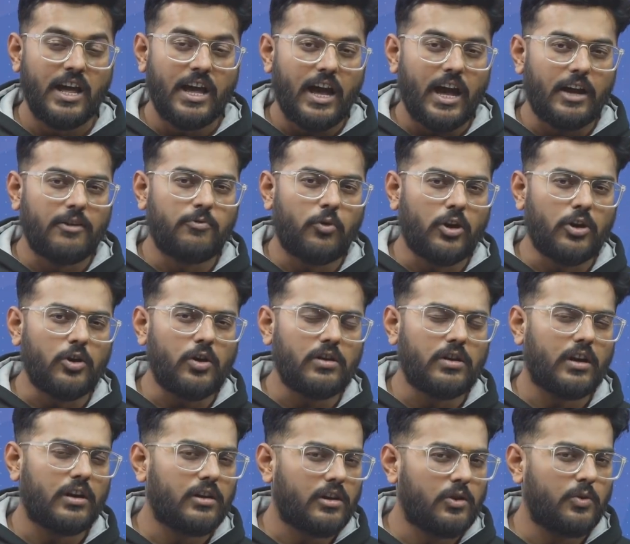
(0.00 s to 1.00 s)
And what all
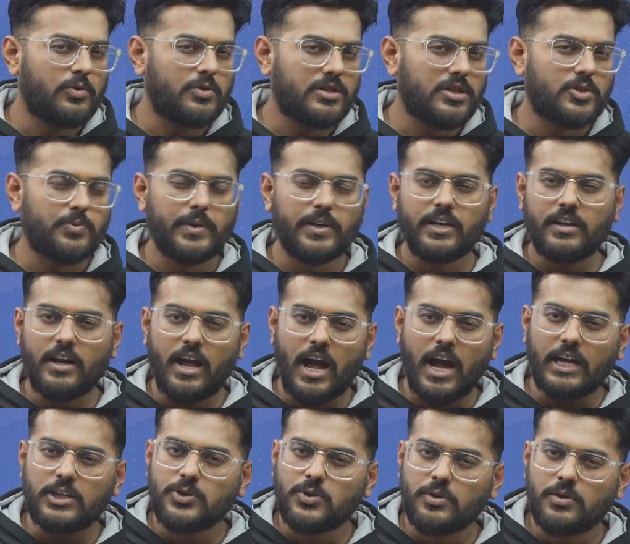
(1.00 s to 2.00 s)
conclusions we can
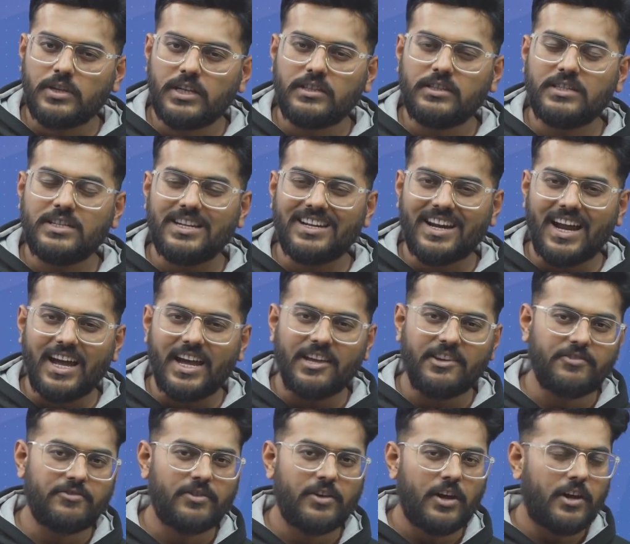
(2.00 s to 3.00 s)
actually
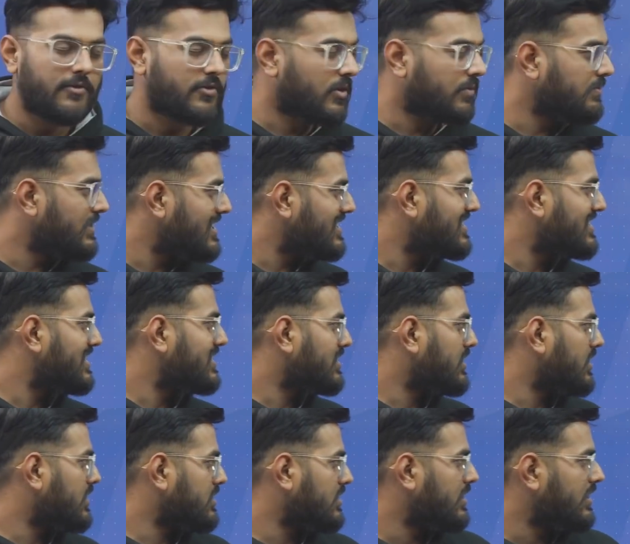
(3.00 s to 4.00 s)
derive from this
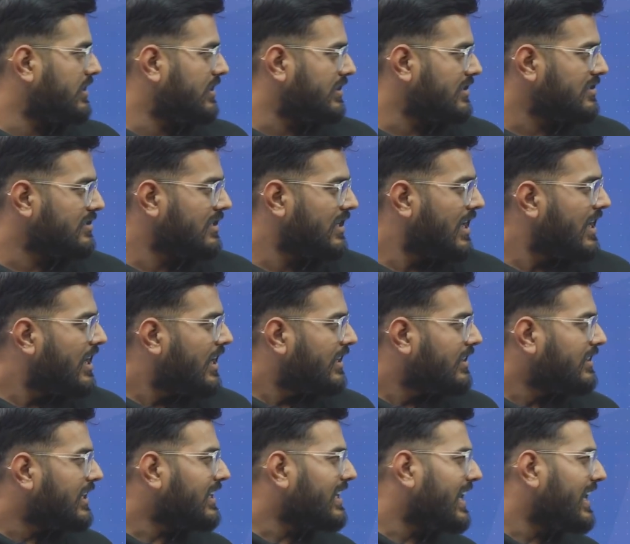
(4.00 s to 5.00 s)
discussion is
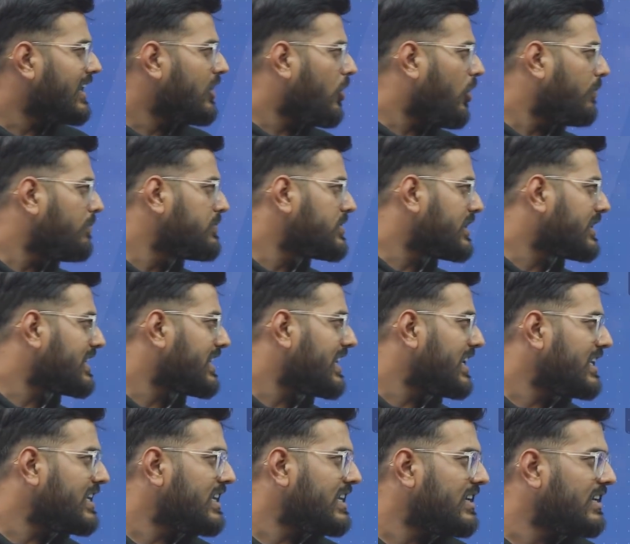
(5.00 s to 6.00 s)
that an object
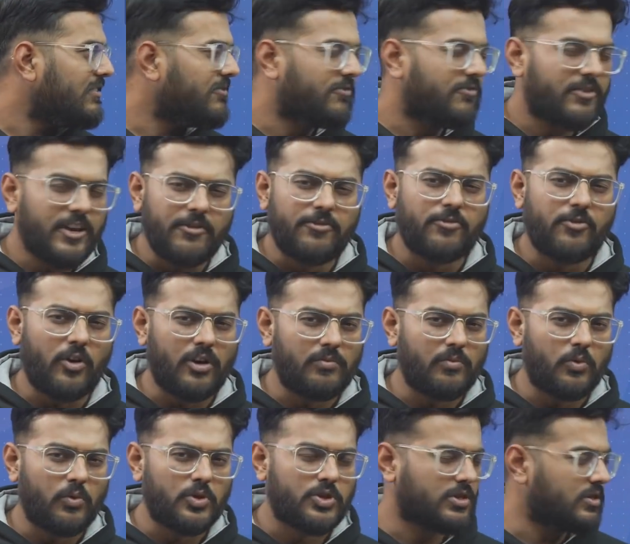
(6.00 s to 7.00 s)
in free fall
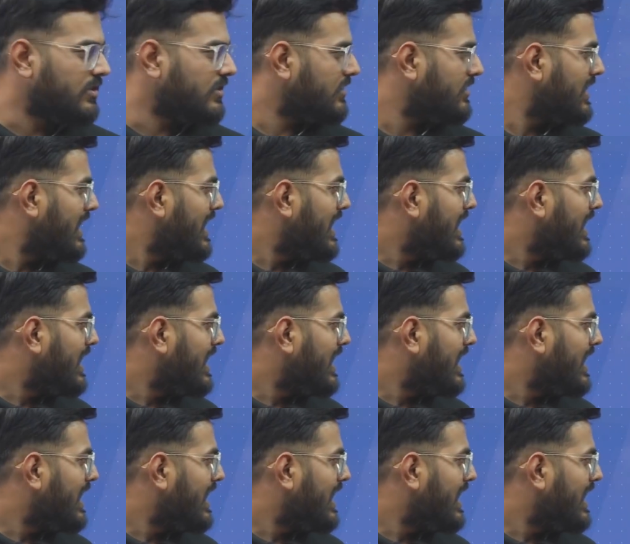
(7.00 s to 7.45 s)
motion,